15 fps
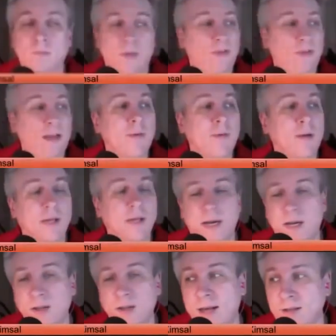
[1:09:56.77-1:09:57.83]
If anybody, and
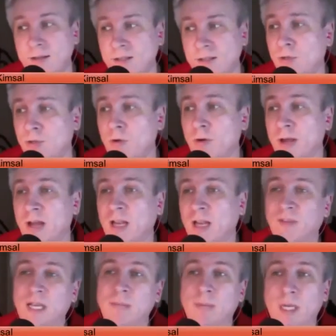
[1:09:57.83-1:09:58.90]
I was going to throw it out,
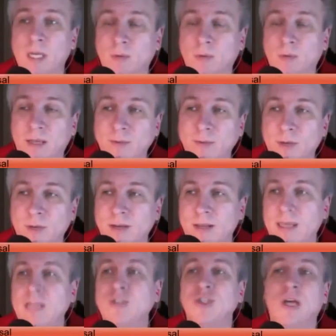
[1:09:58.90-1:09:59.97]
if anybody would like to write
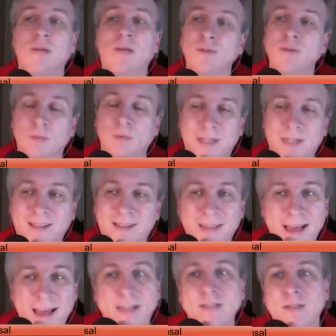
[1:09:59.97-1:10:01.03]
a JavaScript
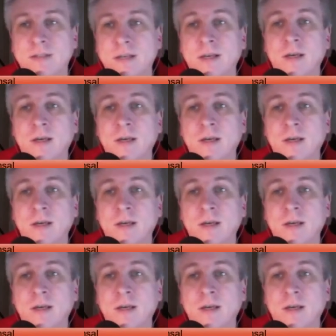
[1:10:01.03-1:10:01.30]
class